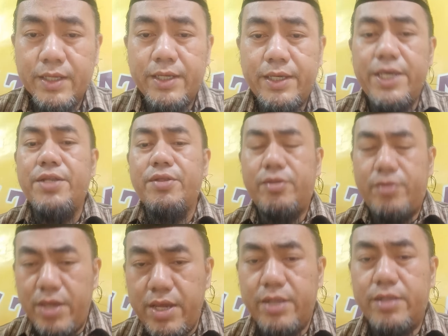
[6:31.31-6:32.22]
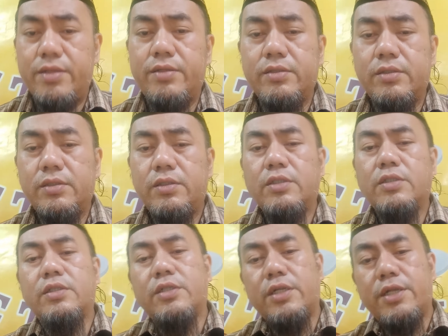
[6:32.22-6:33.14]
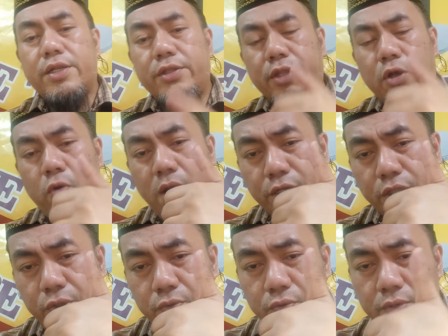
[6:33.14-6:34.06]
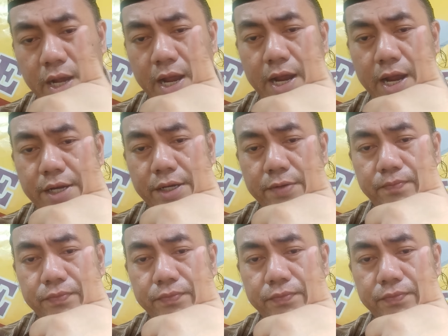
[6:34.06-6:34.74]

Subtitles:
indeed, the one true God